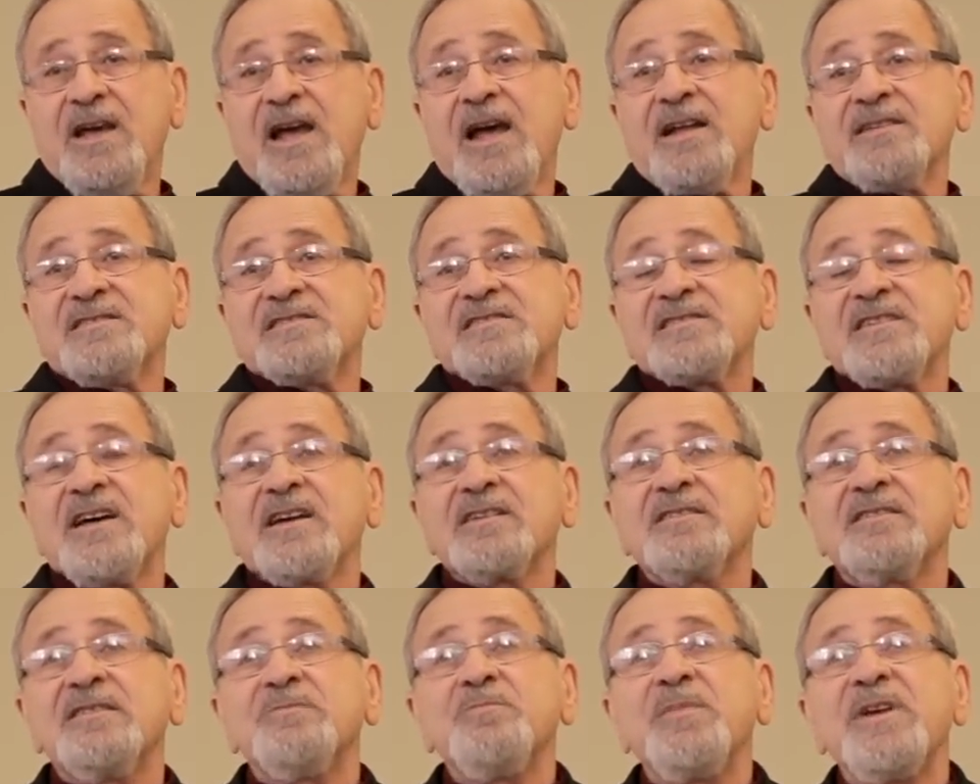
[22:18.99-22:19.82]
and
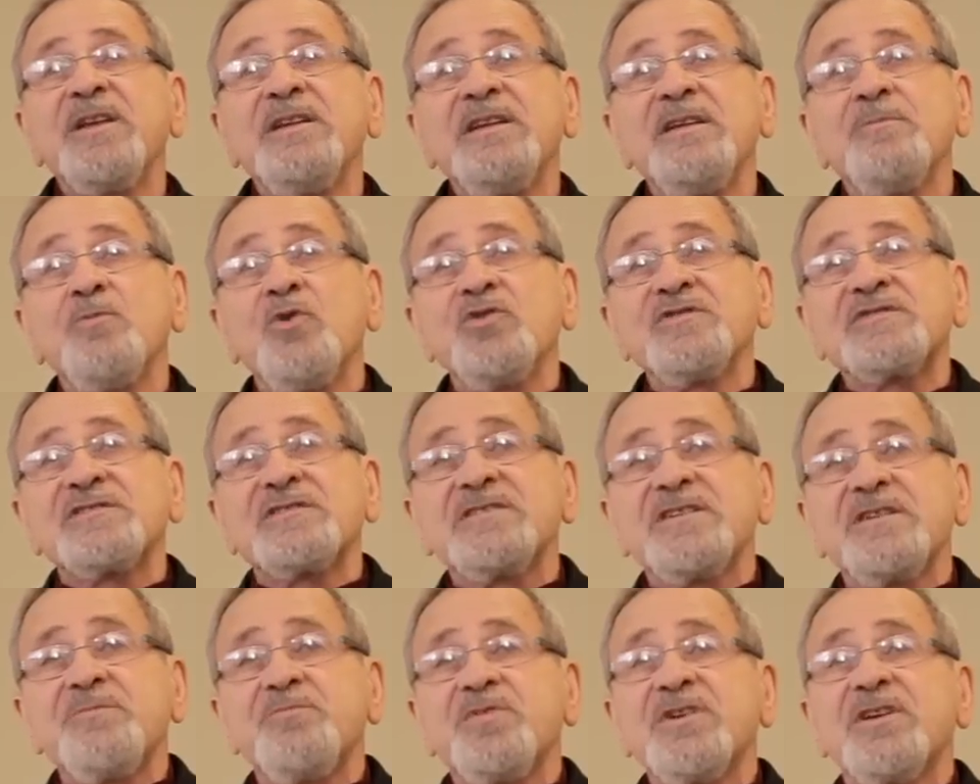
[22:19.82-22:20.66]
started
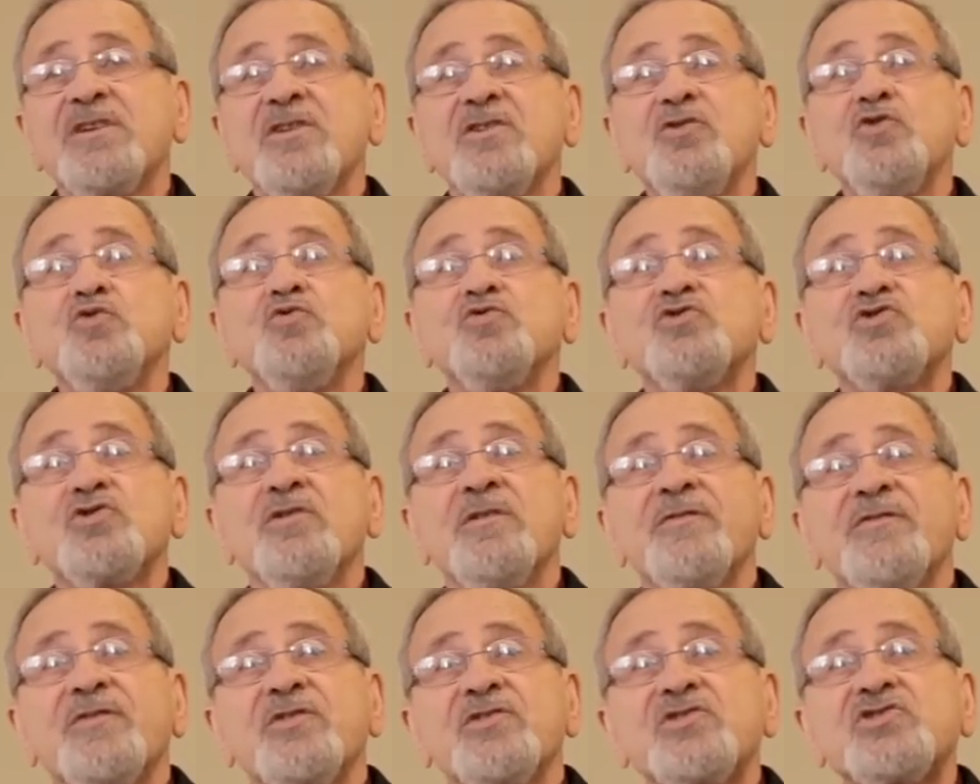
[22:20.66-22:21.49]
mostly big huge
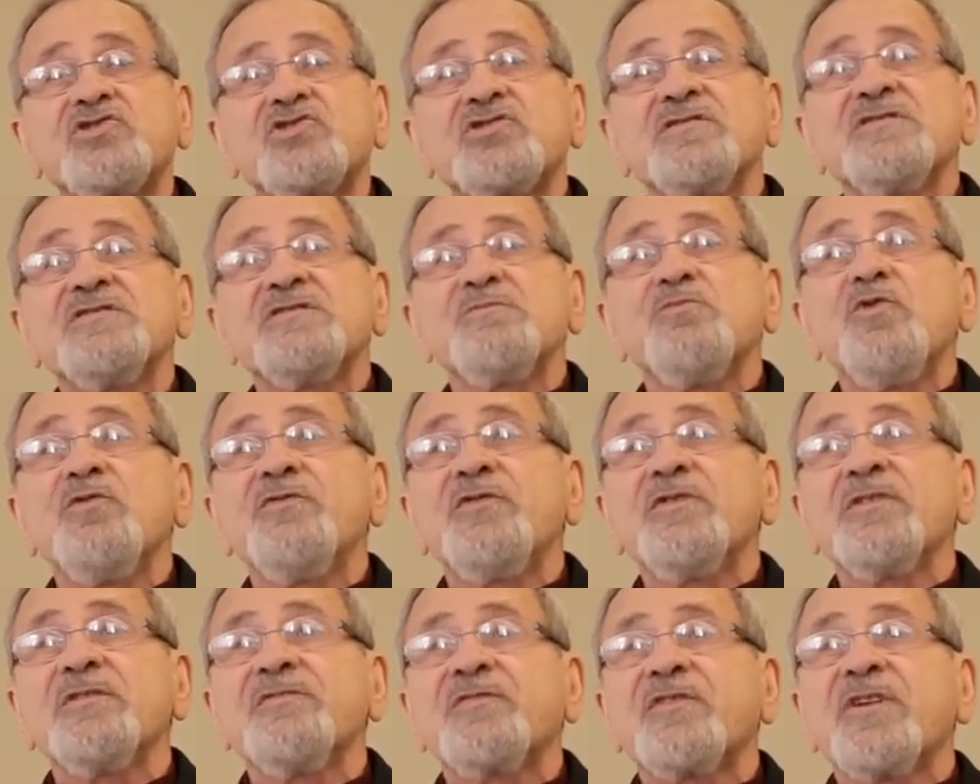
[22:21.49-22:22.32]
of Christians
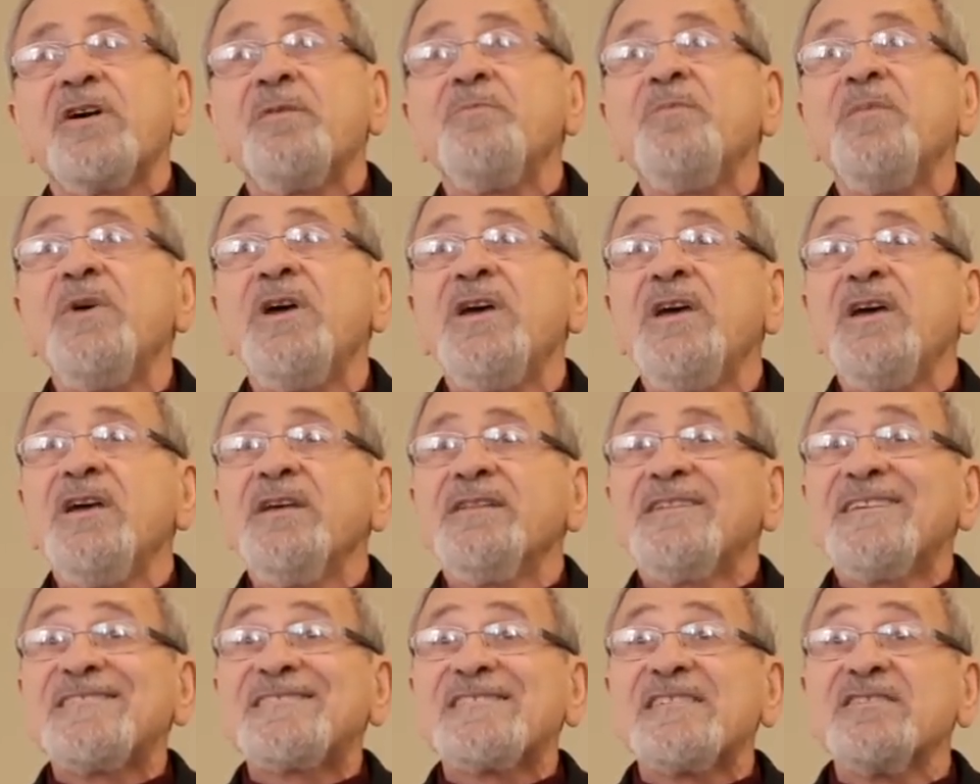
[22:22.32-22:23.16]
moving from
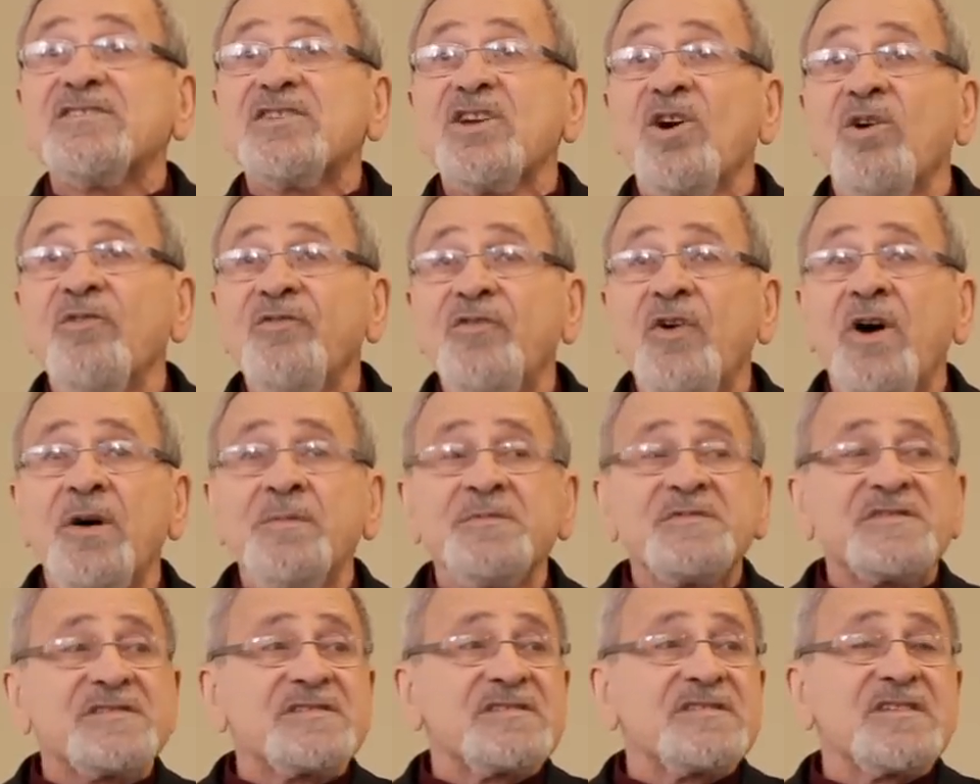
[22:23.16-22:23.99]
the city of
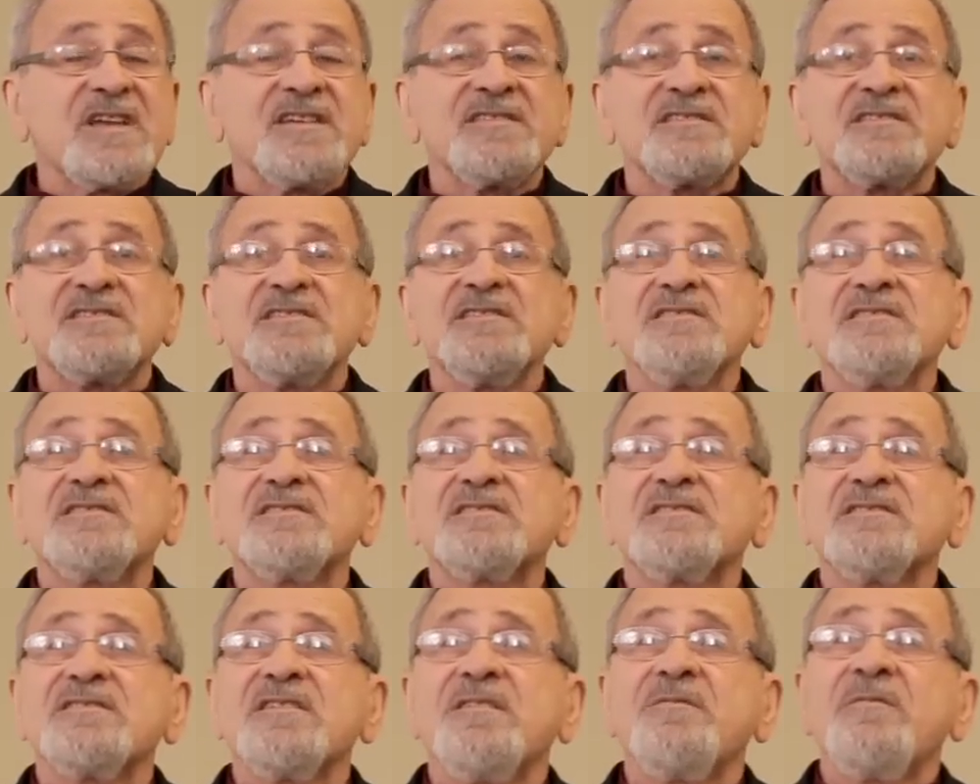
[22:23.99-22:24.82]
Homs,
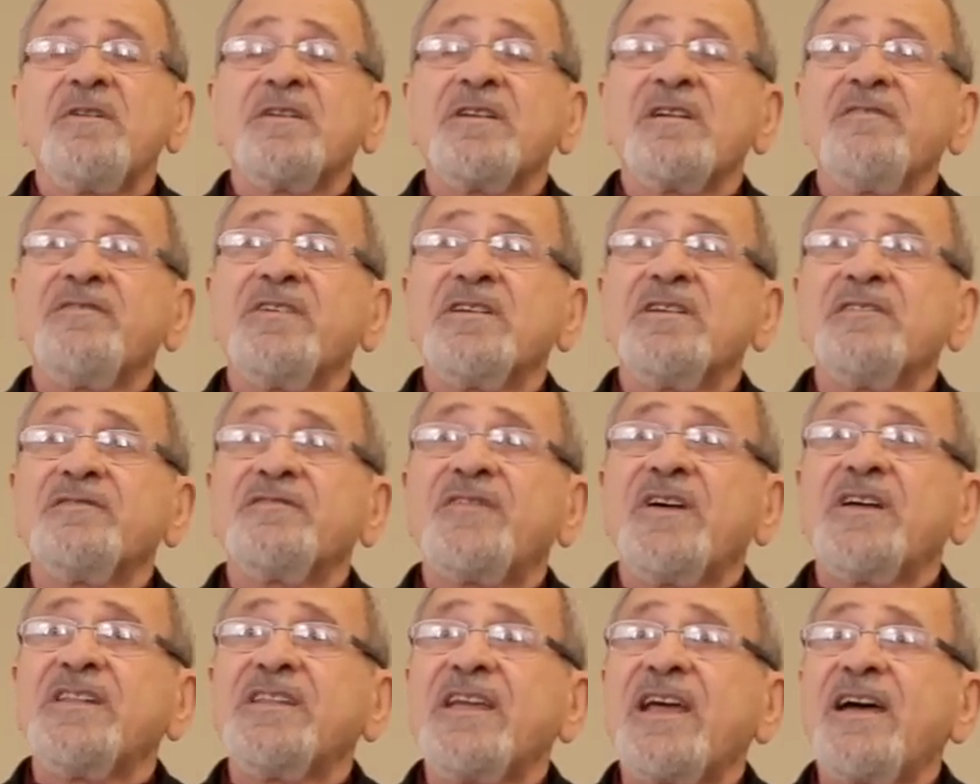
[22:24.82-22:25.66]
as Reverend
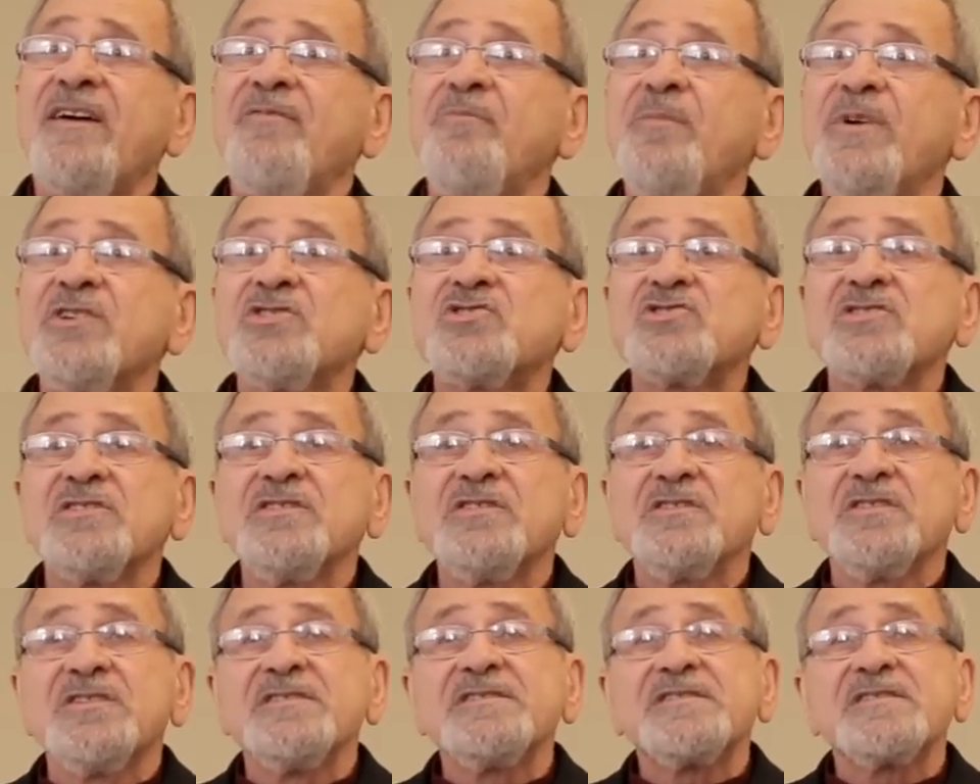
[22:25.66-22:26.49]
Fadi have
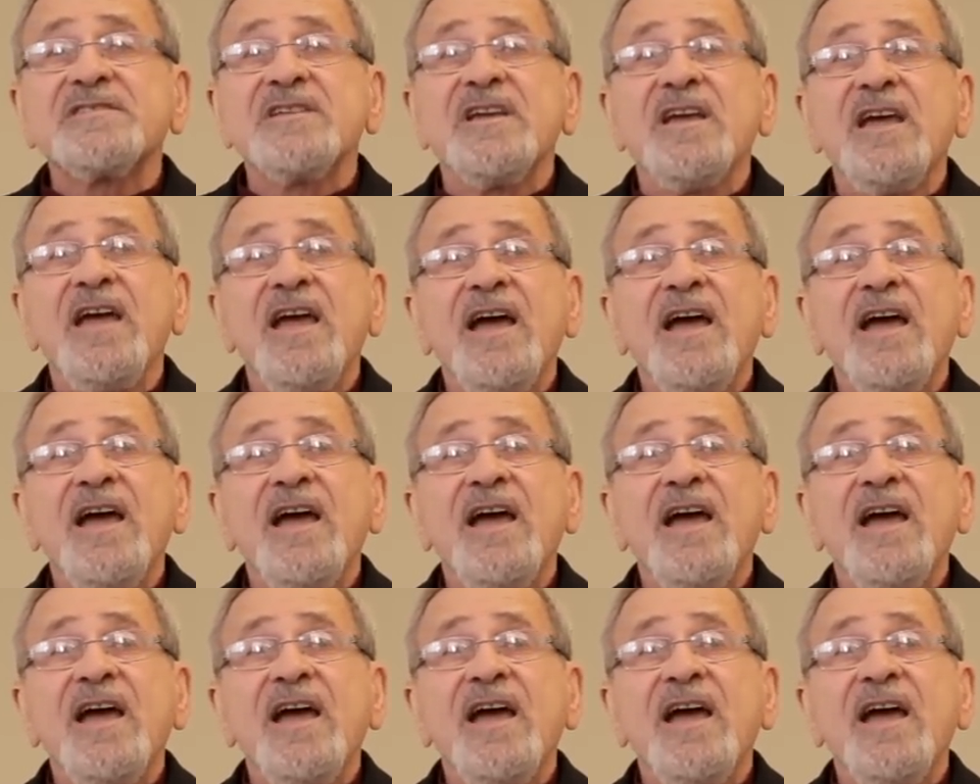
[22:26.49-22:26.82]
mentioned this,